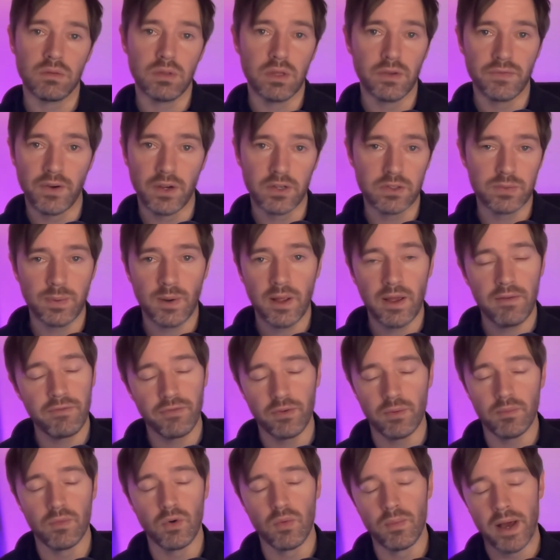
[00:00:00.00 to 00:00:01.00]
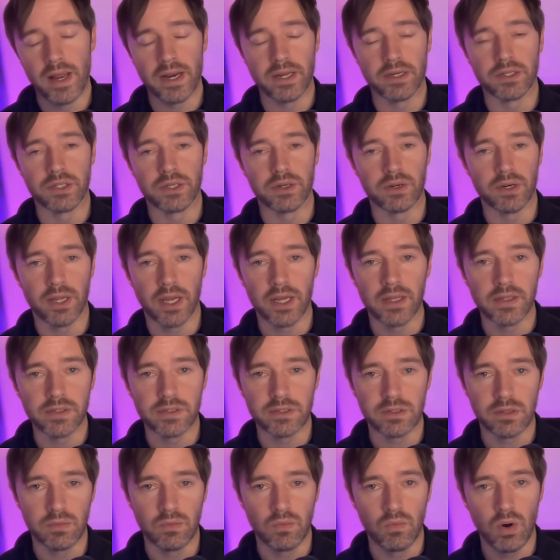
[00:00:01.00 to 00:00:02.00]
If I was playing Football Manager against
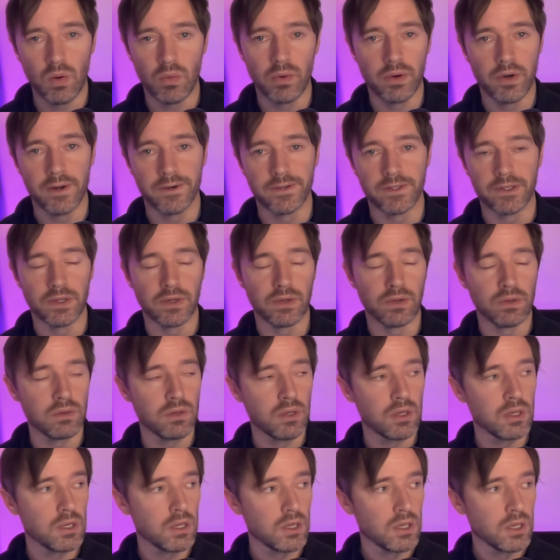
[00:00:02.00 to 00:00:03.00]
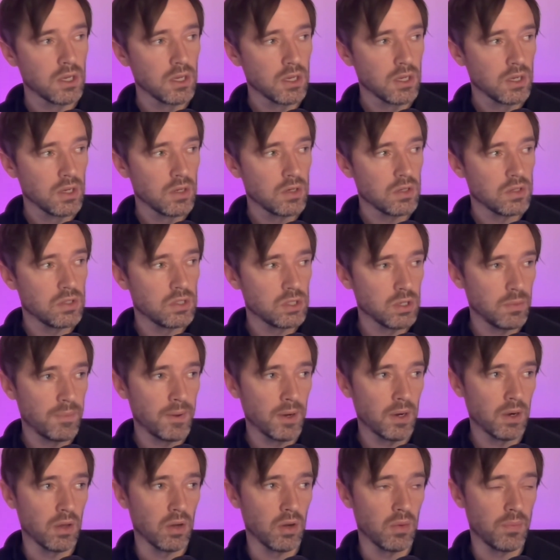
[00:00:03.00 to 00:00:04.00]
them, what would I do?
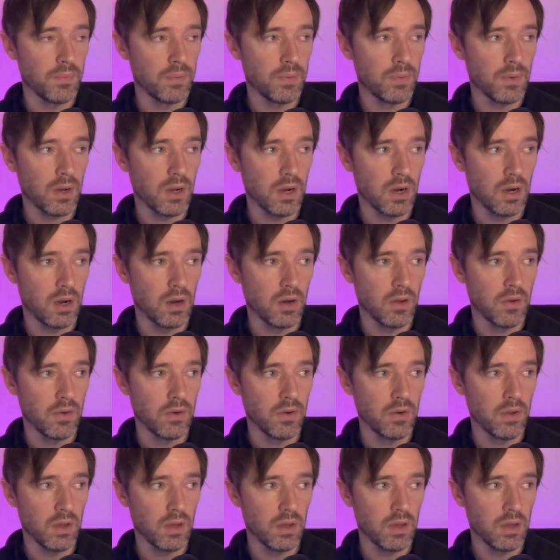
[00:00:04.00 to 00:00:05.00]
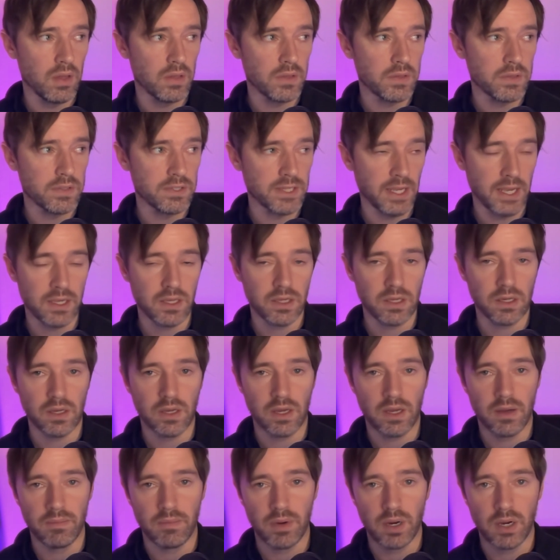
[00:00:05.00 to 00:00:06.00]
Double up on Saka
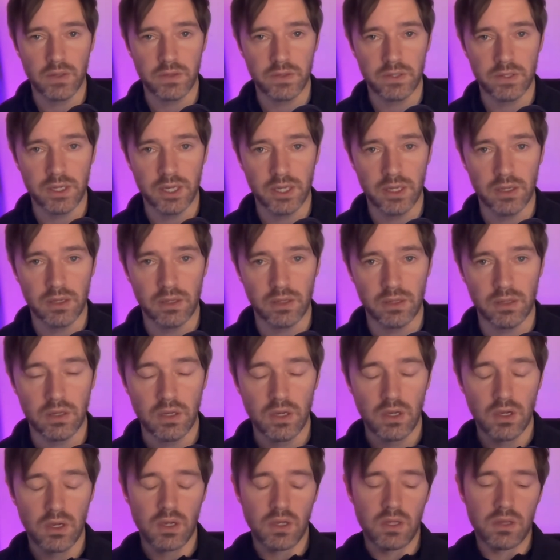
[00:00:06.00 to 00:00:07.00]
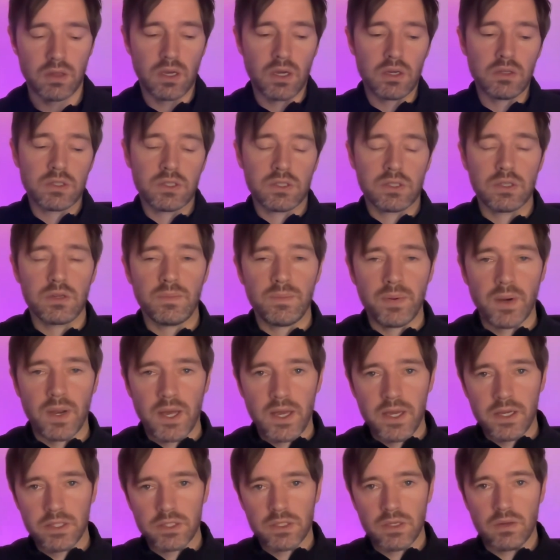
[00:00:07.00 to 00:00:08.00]
and Martinelli. Those two
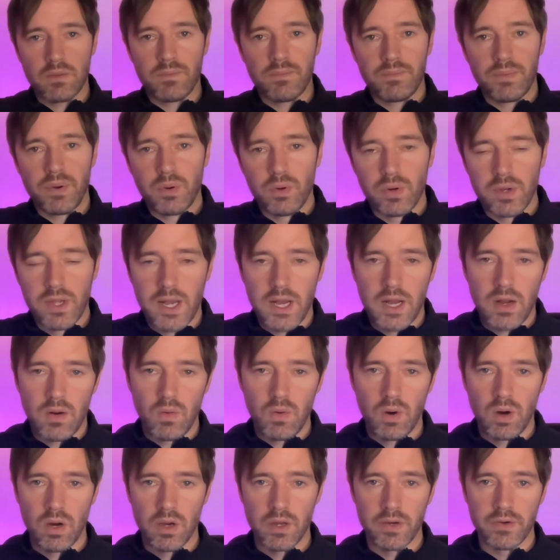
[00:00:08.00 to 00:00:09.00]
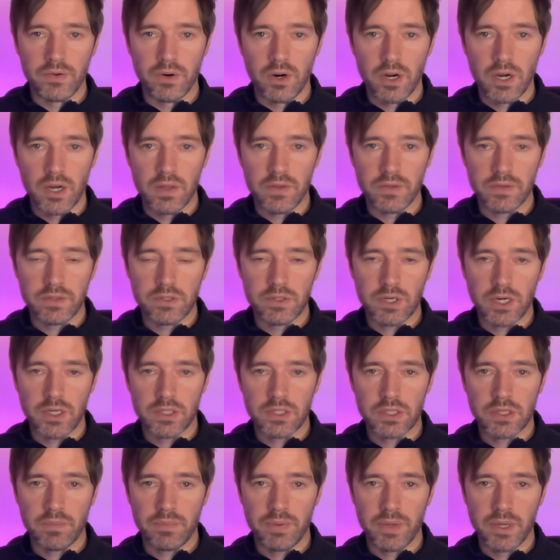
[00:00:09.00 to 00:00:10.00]
players pull you out wide, right? Stretch
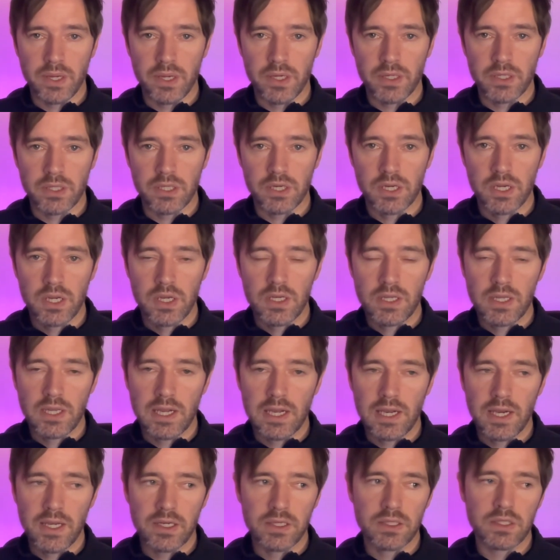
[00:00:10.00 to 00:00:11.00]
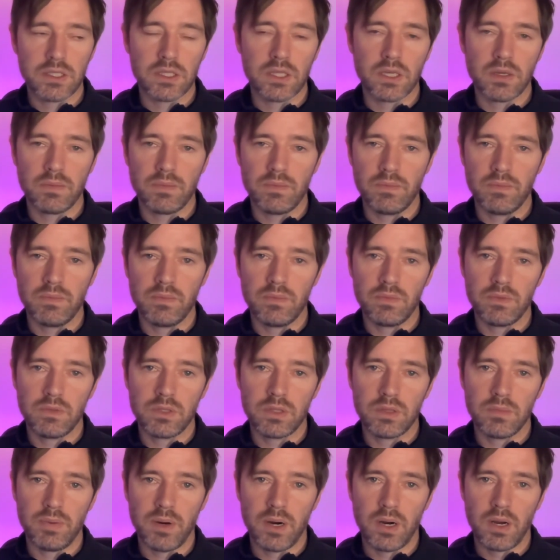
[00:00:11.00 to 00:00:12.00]
the pitch, cling to the
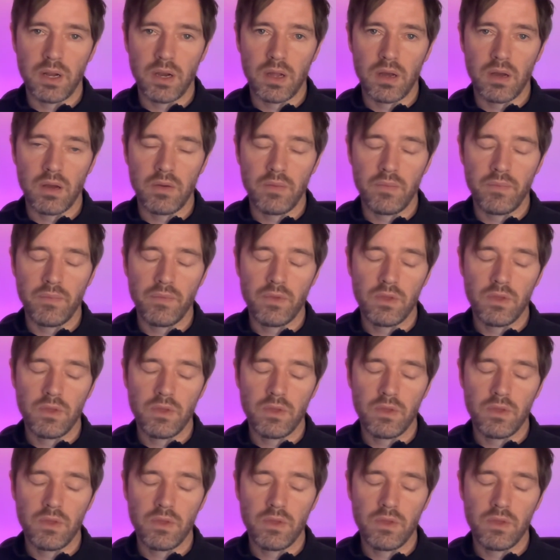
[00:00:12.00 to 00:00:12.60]
byline.